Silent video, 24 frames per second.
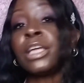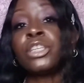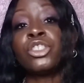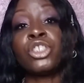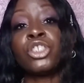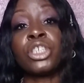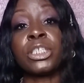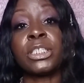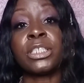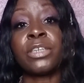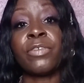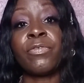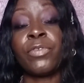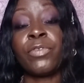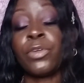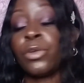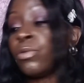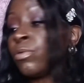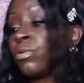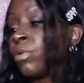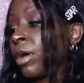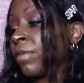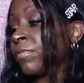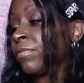Just a
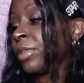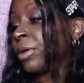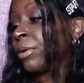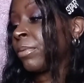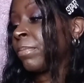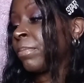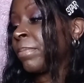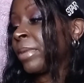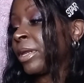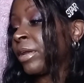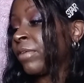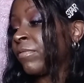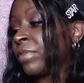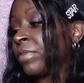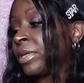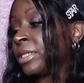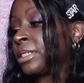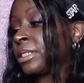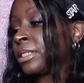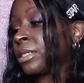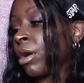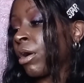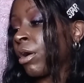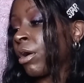few of their
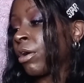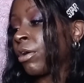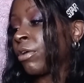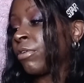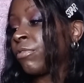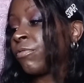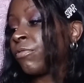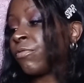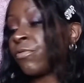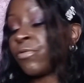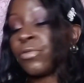benefits are